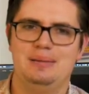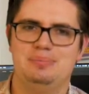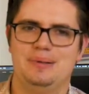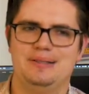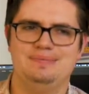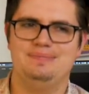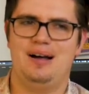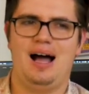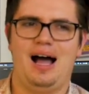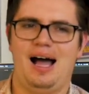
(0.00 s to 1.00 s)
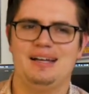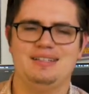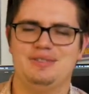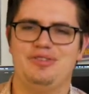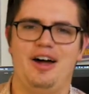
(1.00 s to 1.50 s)
But I
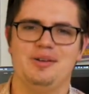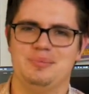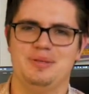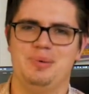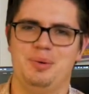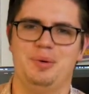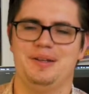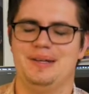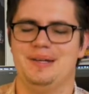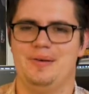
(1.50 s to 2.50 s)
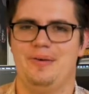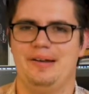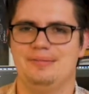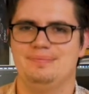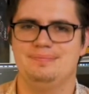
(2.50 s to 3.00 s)
just found him to be really annoying.